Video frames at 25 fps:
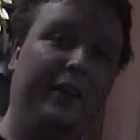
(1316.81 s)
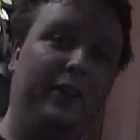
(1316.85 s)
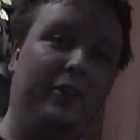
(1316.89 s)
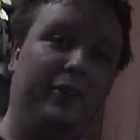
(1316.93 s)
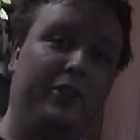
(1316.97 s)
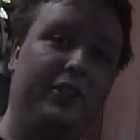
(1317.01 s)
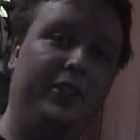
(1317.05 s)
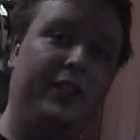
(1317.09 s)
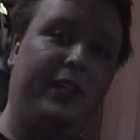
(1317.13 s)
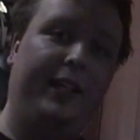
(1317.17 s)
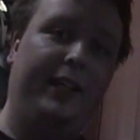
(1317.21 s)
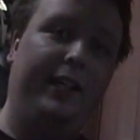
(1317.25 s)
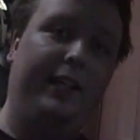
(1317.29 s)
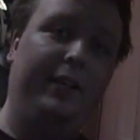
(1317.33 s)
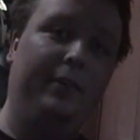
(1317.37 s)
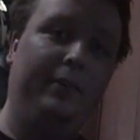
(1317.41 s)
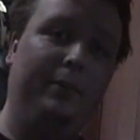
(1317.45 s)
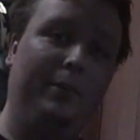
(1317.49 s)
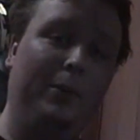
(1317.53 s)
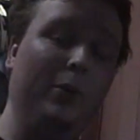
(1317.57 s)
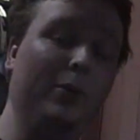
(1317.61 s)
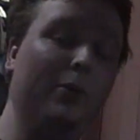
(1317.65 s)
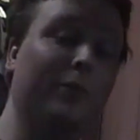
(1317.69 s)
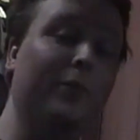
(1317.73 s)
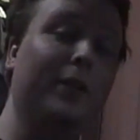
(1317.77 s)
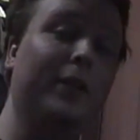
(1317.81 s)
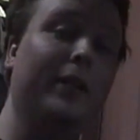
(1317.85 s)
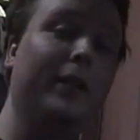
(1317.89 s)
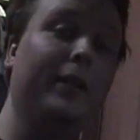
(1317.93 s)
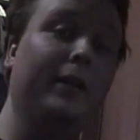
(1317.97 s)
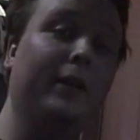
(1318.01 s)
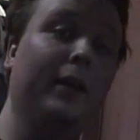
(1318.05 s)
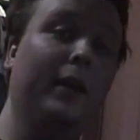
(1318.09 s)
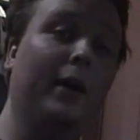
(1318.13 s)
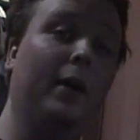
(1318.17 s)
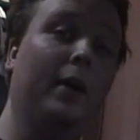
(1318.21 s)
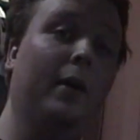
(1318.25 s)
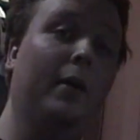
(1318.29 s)
their second
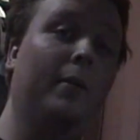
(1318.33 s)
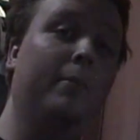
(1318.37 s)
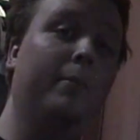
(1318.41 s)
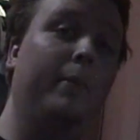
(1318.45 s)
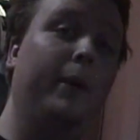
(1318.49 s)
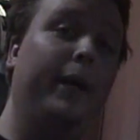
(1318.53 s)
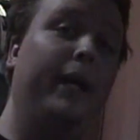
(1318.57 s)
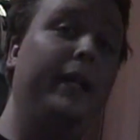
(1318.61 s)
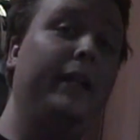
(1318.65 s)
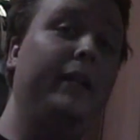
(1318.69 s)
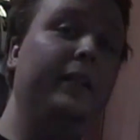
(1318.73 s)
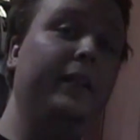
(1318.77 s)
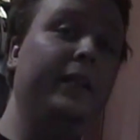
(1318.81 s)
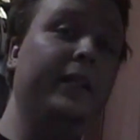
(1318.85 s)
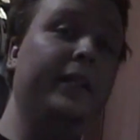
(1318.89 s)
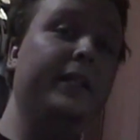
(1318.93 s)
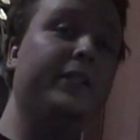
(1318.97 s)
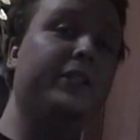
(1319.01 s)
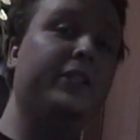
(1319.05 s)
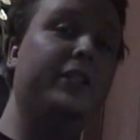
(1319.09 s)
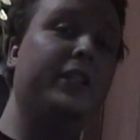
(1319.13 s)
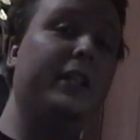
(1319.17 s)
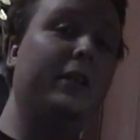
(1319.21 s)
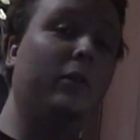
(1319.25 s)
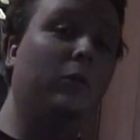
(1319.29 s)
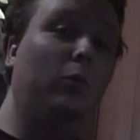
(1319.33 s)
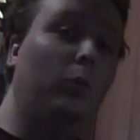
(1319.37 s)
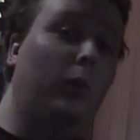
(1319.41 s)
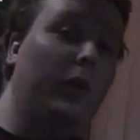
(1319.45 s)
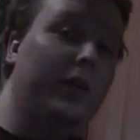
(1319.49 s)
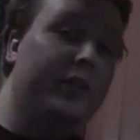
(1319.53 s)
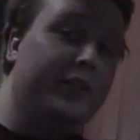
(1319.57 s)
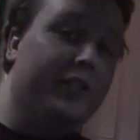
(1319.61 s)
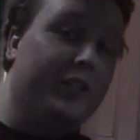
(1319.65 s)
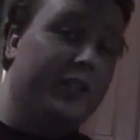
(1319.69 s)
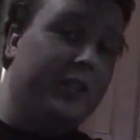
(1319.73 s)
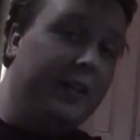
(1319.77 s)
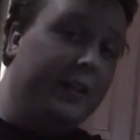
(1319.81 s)
movie, but at least it
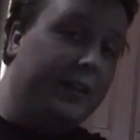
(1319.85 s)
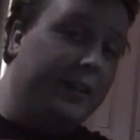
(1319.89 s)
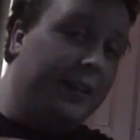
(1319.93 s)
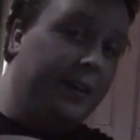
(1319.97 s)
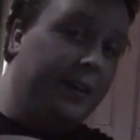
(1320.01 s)
wasn't